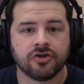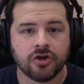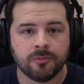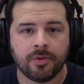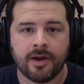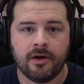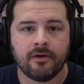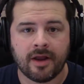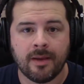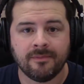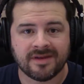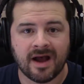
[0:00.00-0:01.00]
two-player
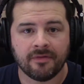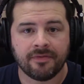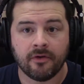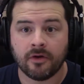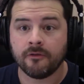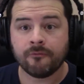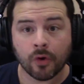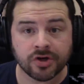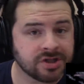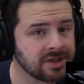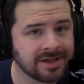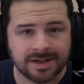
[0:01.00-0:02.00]
games out there, and
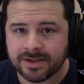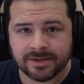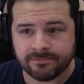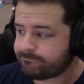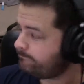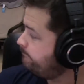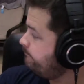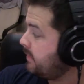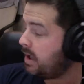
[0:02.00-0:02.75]
unfortunately,